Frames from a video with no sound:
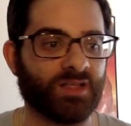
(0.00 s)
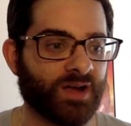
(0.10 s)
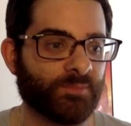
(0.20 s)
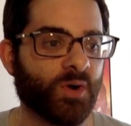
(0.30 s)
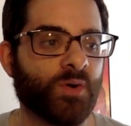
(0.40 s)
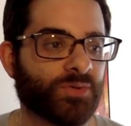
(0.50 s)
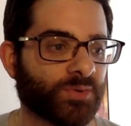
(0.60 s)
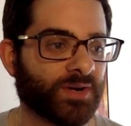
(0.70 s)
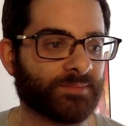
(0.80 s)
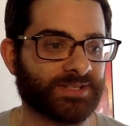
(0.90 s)
And I'm going
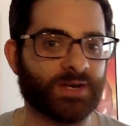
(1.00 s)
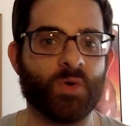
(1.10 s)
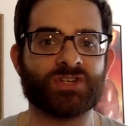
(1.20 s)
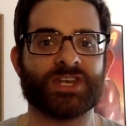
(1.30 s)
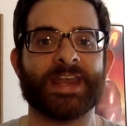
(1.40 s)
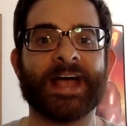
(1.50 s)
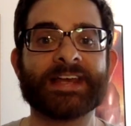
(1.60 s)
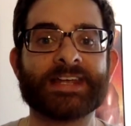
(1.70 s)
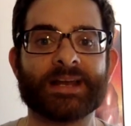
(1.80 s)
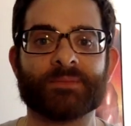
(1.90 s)
through it, and I'm question
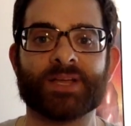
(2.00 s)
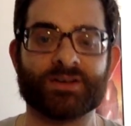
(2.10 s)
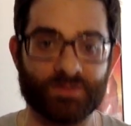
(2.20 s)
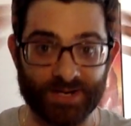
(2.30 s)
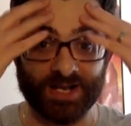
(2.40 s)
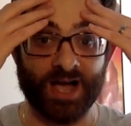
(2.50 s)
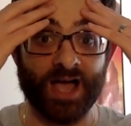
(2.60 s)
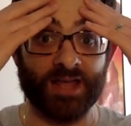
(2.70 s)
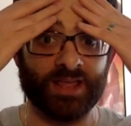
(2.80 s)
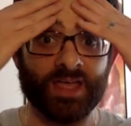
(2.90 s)
90, and I'm like, oh my
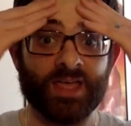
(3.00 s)
God,